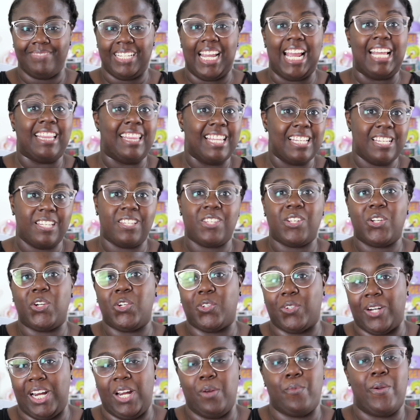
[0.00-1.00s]
And this is a
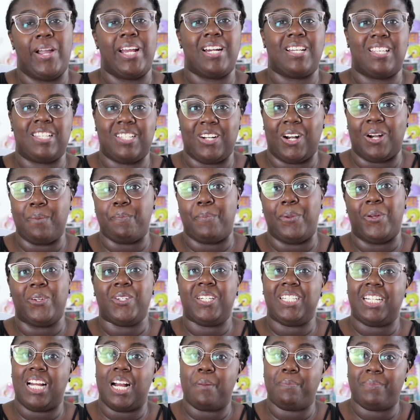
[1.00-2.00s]
great way to start
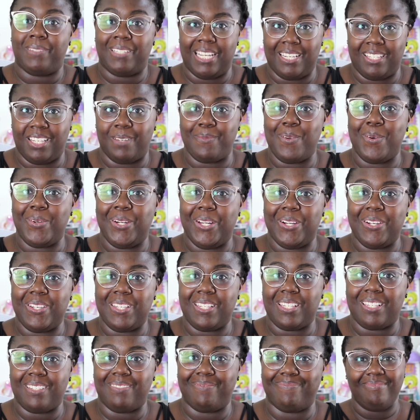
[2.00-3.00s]
building up
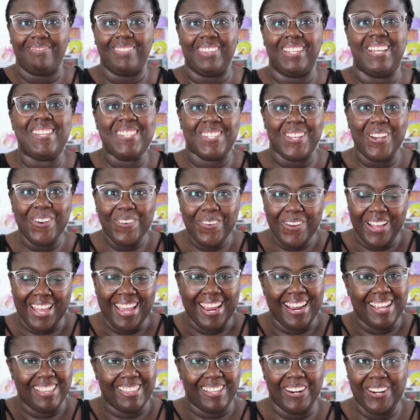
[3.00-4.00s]
testimonials. So,
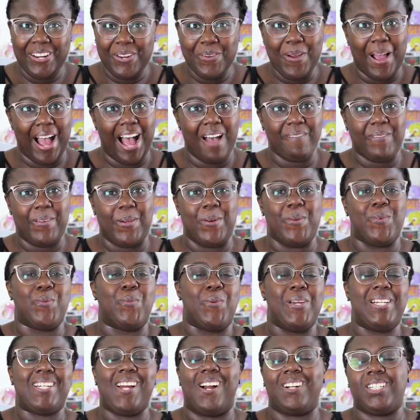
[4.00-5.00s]
there you have it.
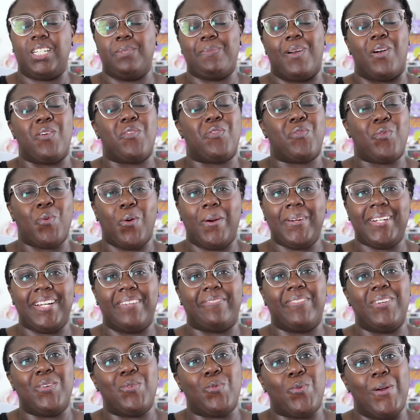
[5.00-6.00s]
We talked about four
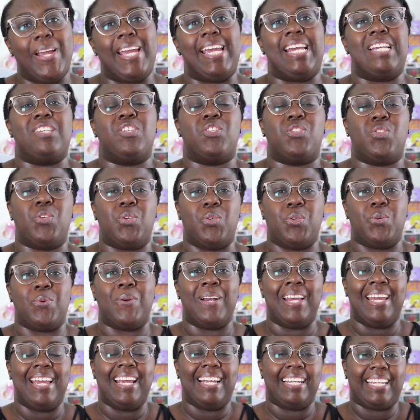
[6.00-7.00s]
different ways to
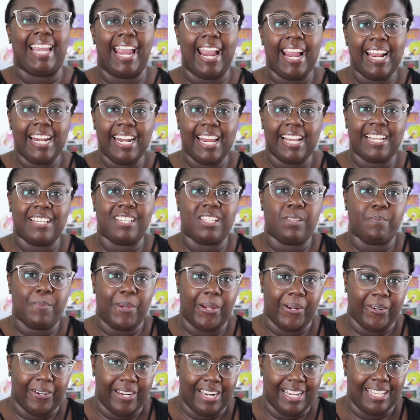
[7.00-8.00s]
gain
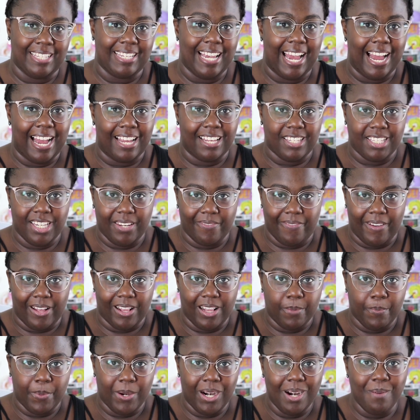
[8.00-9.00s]
experience as a
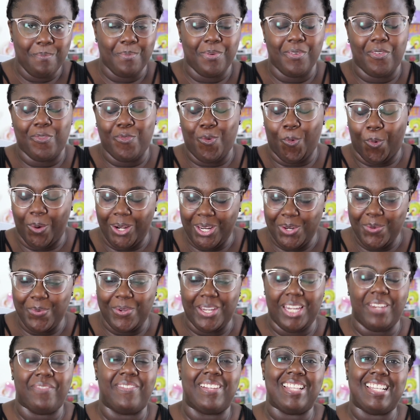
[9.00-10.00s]
developer before you
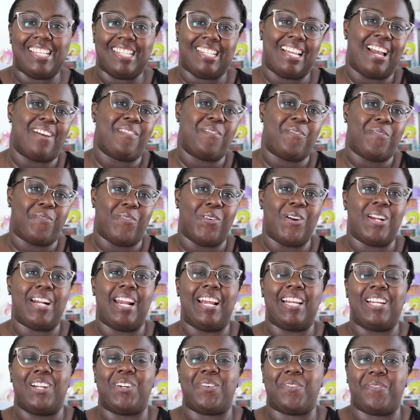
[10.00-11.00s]
even set foot
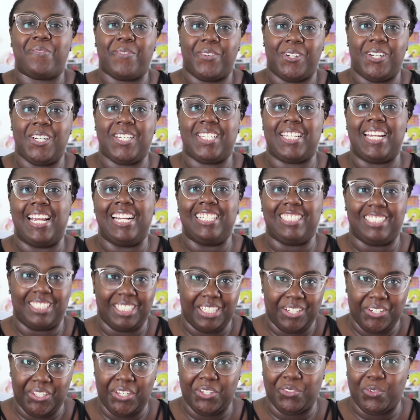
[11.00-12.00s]
in your first
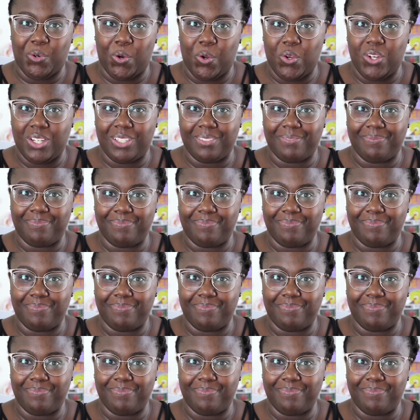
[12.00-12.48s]
engineering role.